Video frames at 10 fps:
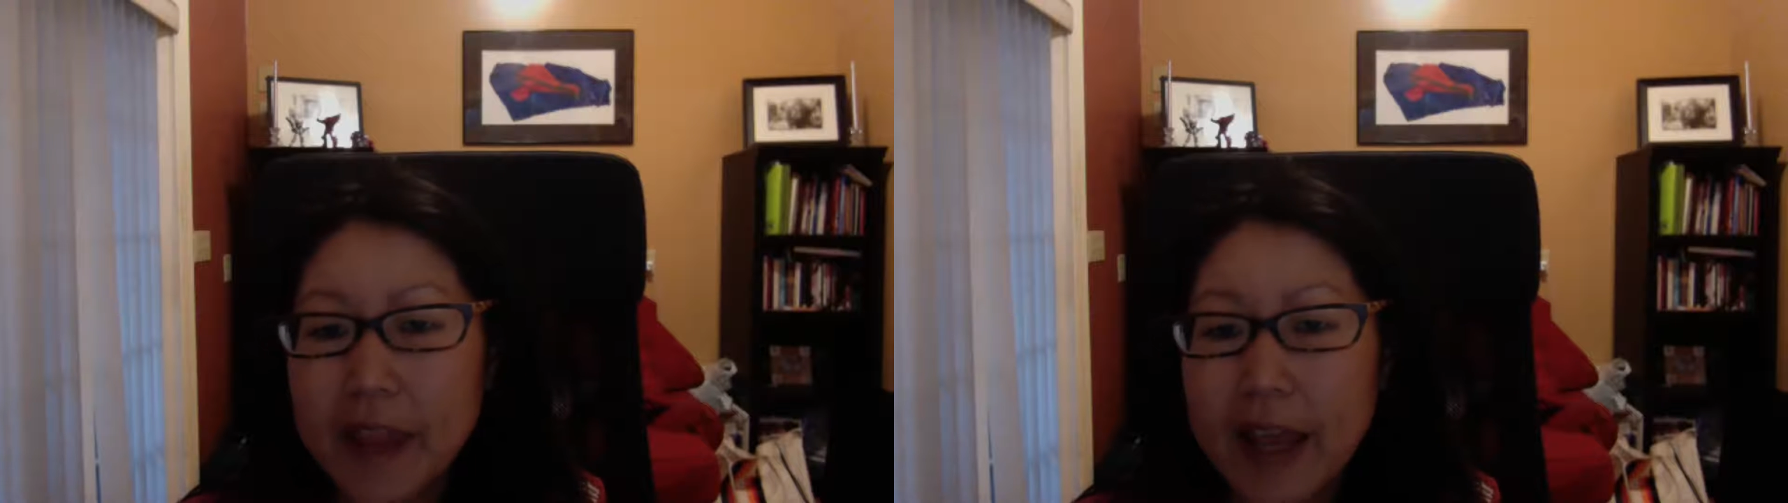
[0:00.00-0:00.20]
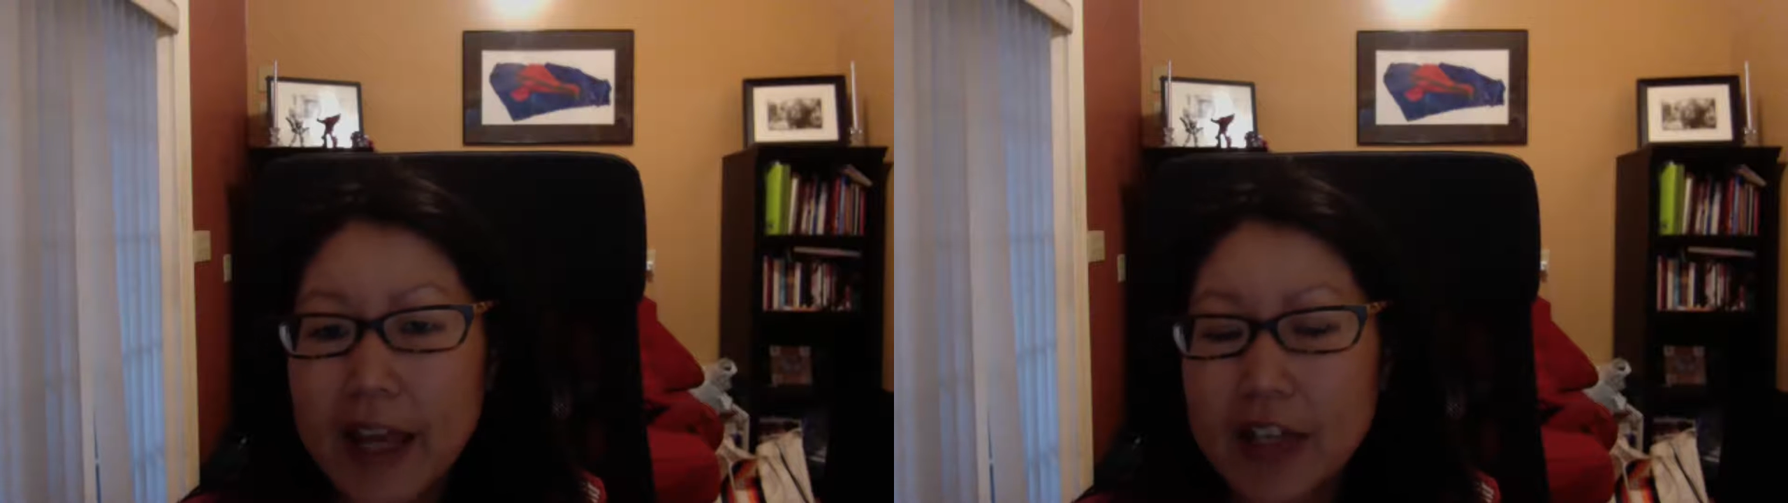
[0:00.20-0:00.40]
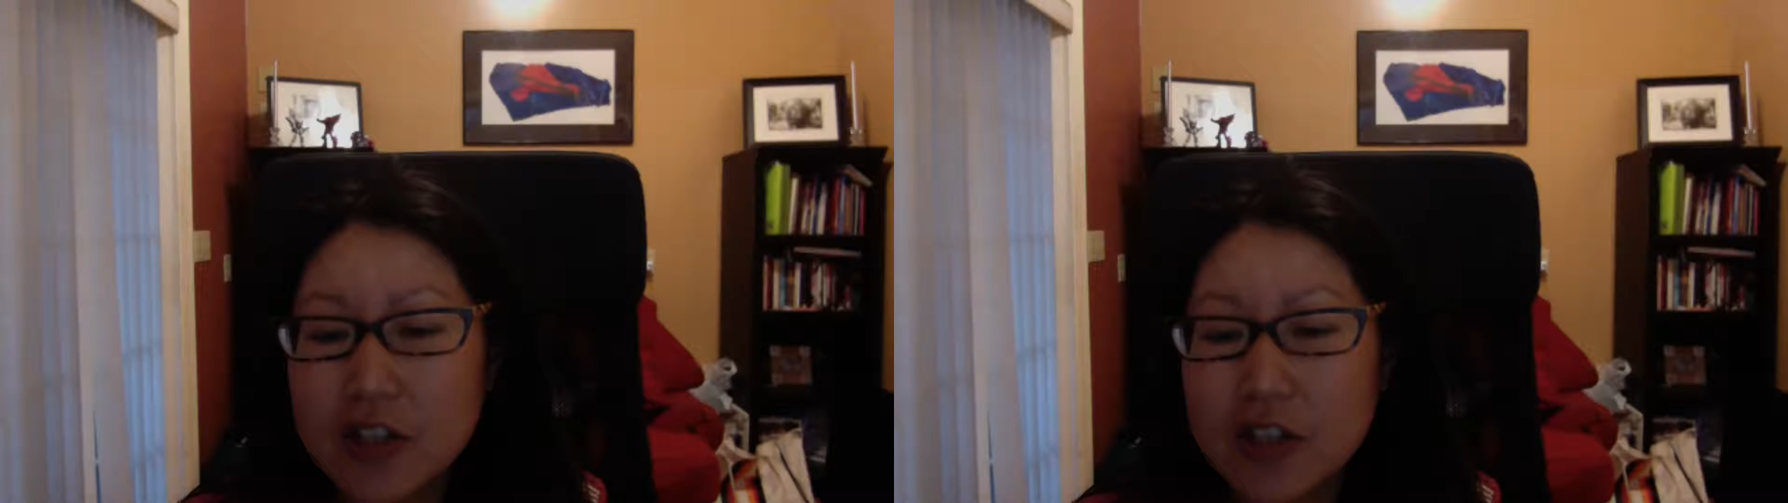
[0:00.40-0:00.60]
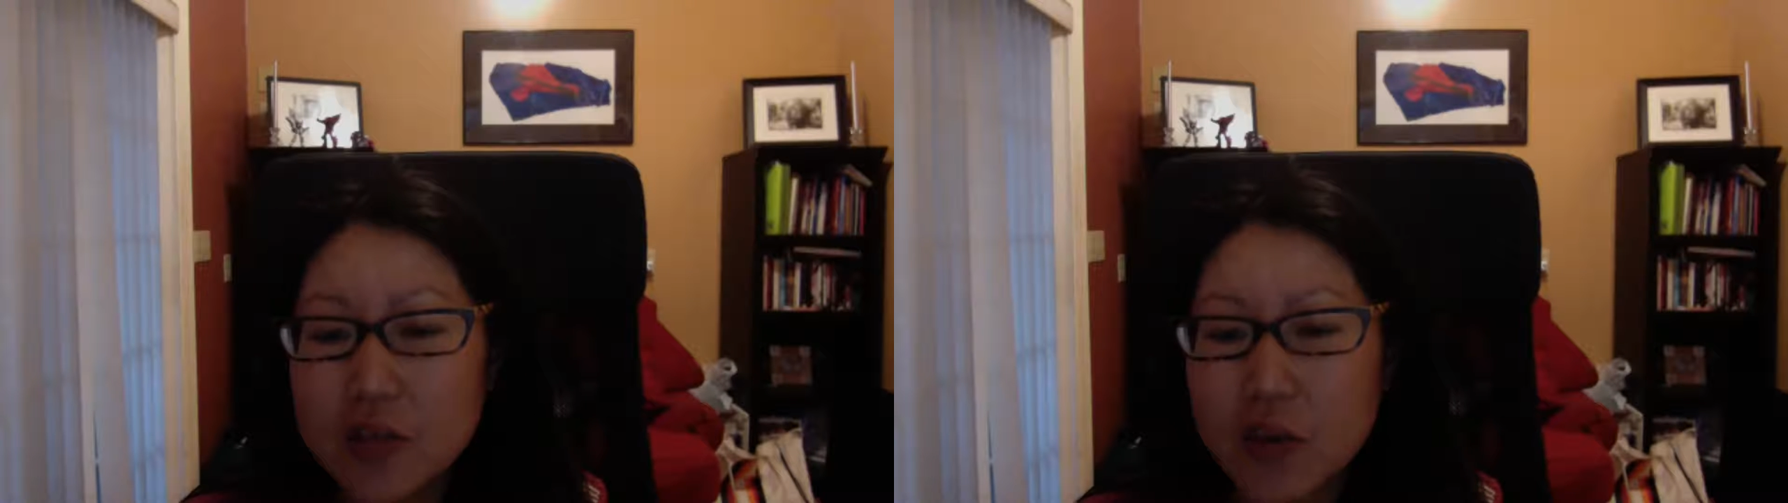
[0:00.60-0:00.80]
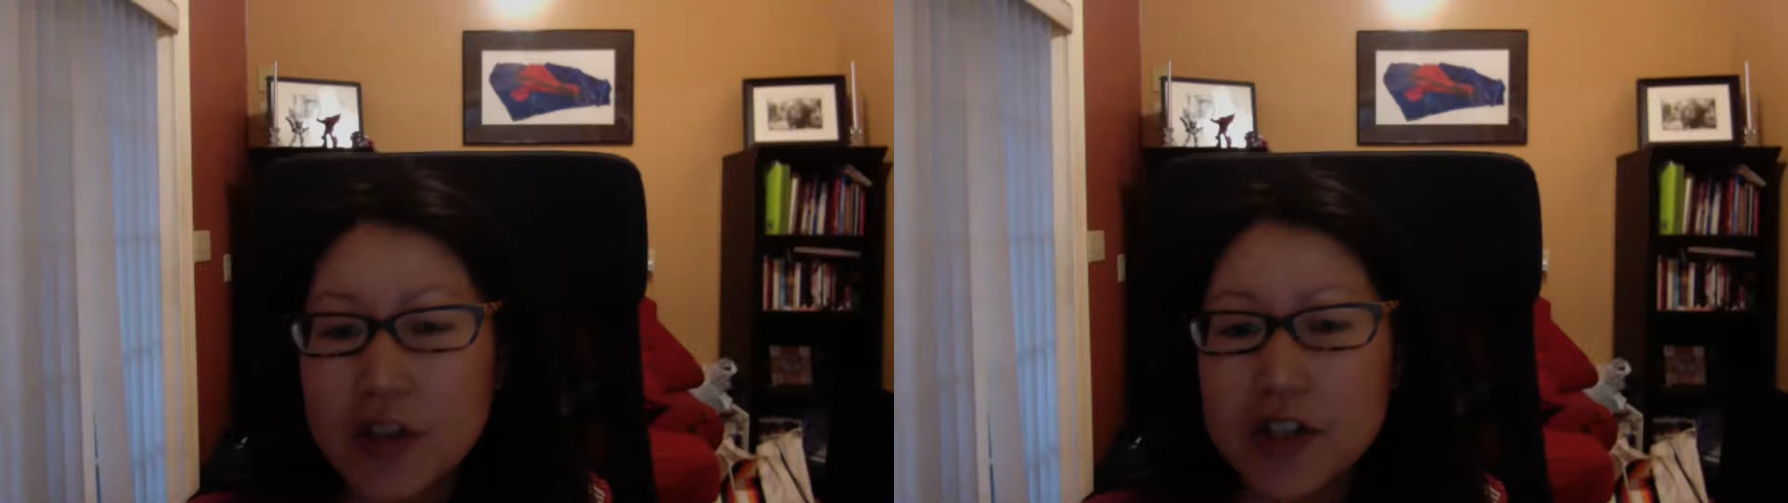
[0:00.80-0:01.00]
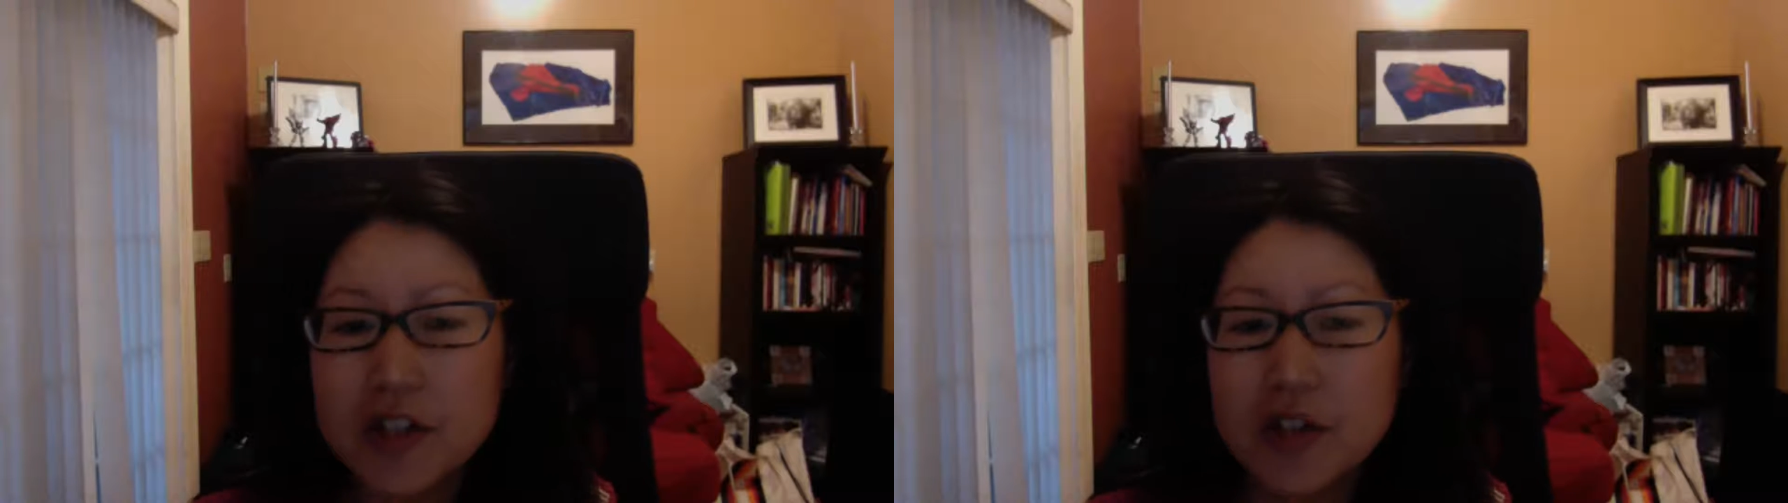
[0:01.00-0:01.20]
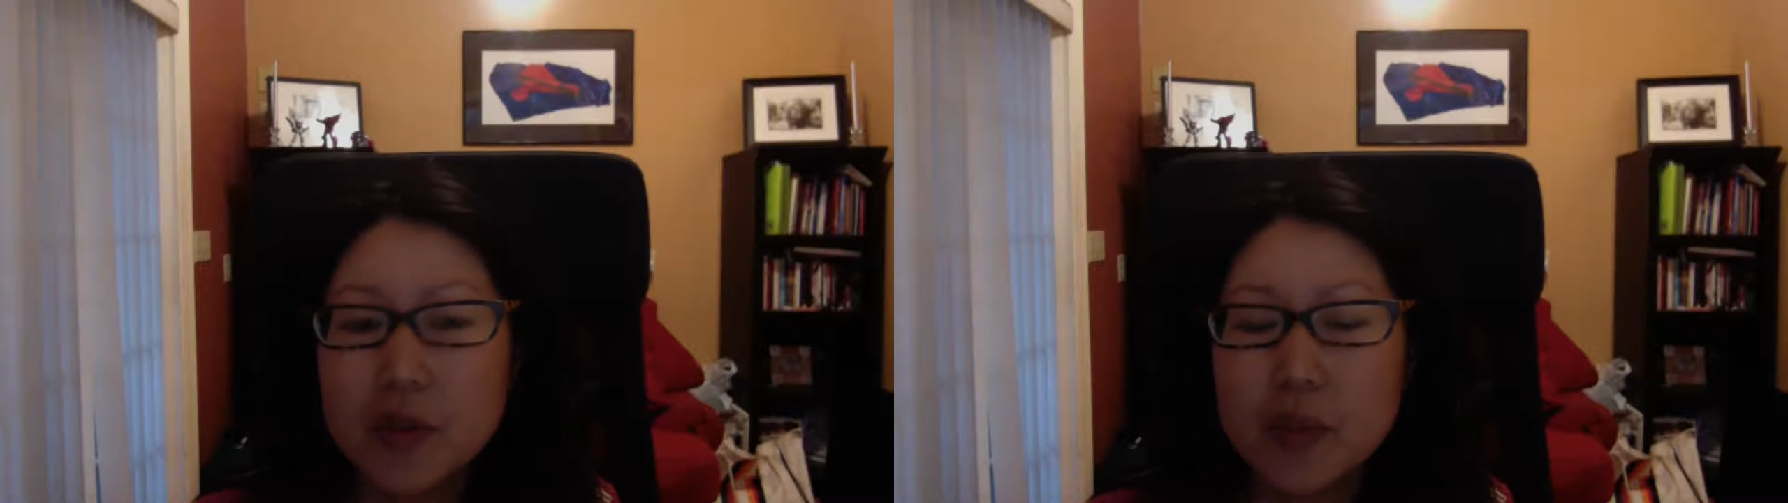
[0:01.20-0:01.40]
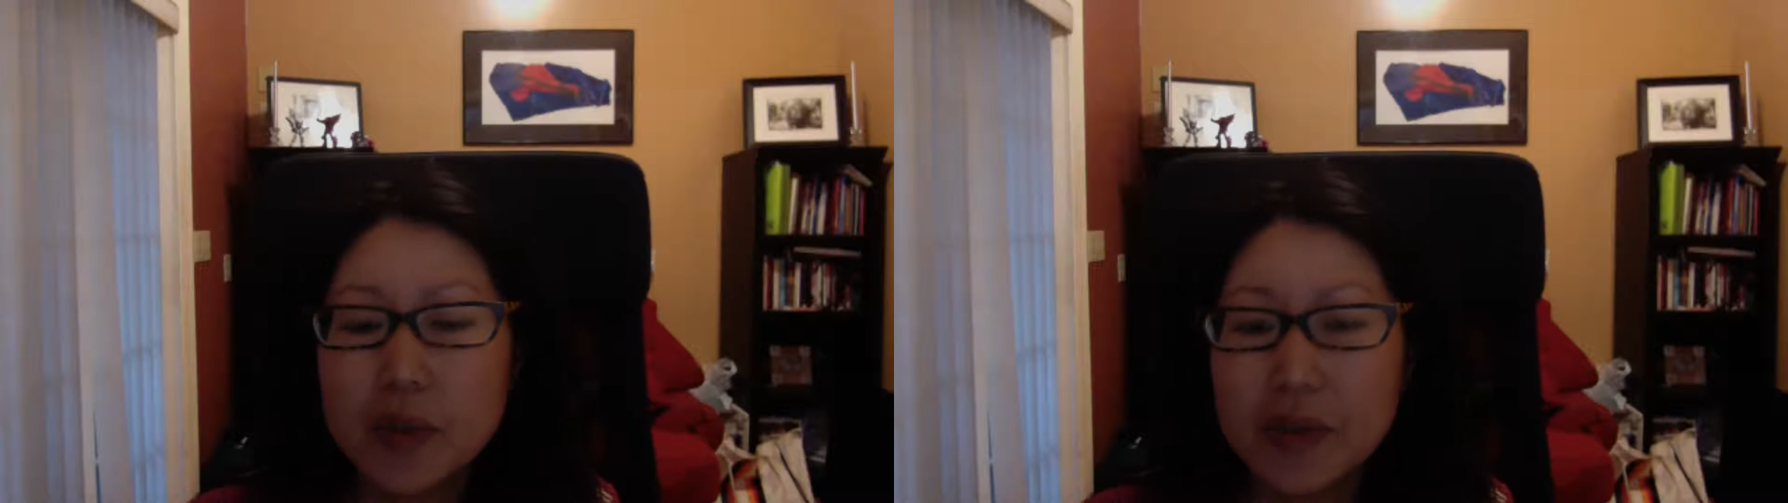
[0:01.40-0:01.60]
I just wanted to
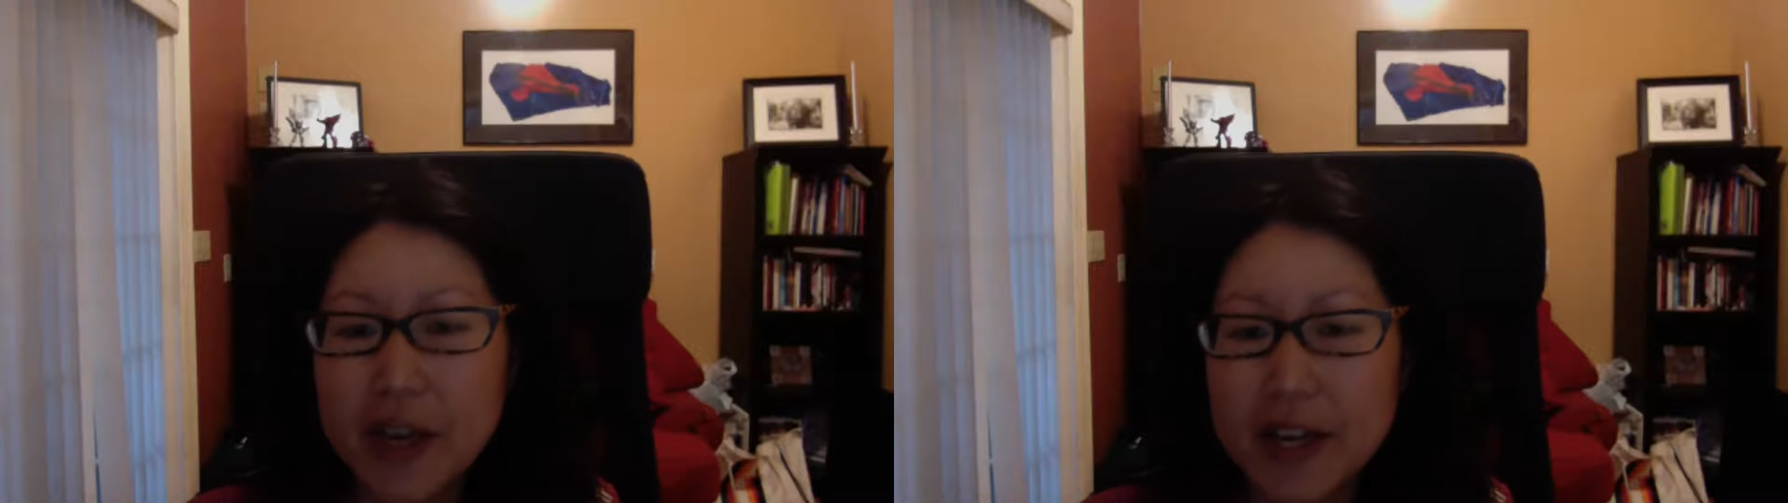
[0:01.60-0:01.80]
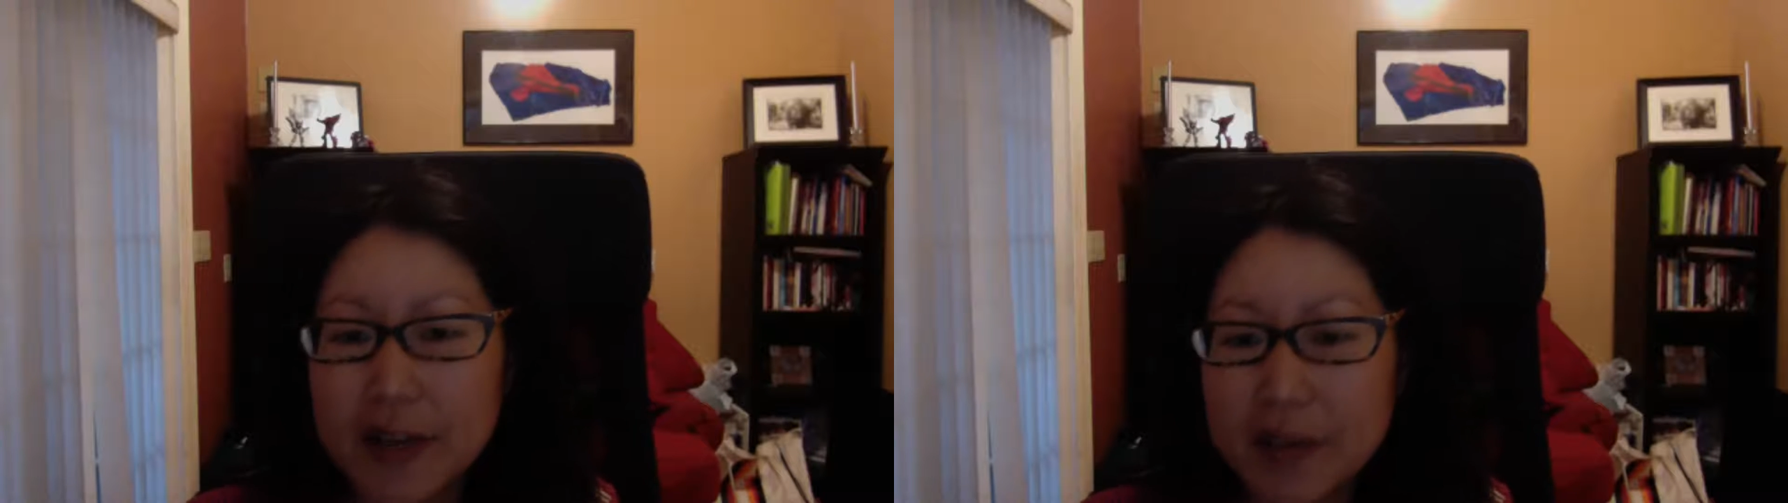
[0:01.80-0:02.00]
put that up